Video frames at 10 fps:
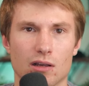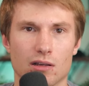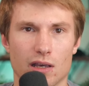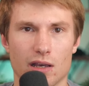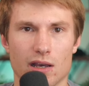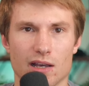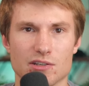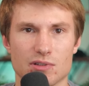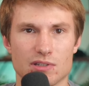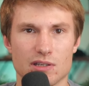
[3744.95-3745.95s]
Okay, as you
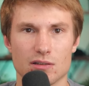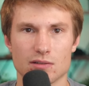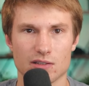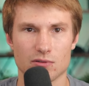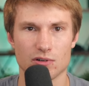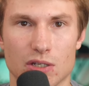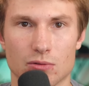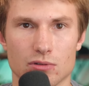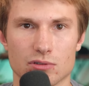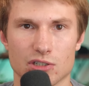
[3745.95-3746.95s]
can see, that's going to
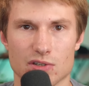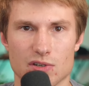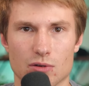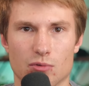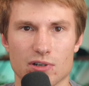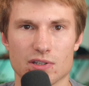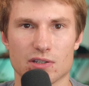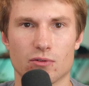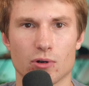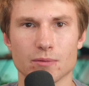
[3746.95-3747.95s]
equal just 0.64.